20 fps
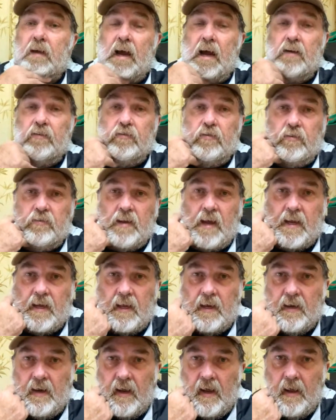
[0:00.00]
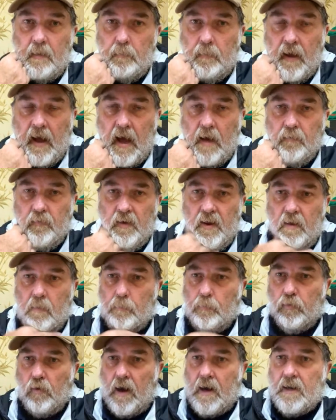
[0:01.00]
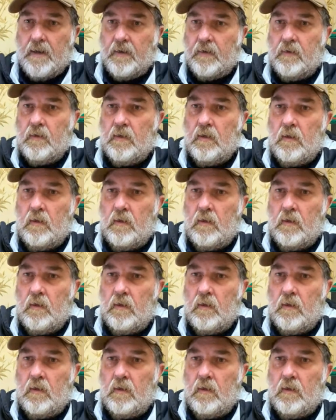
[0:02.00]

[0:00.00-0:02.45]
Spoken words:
can't you take a half an hour break?